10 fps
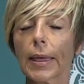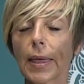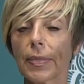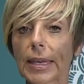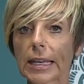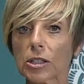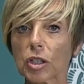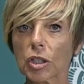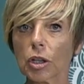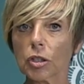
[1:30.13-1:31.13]
and the
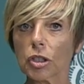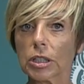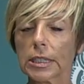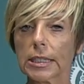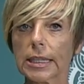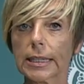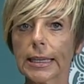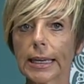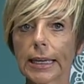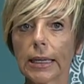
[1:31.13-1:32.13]
insertion is the
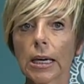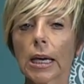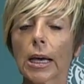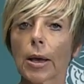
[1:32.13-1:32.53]
knee,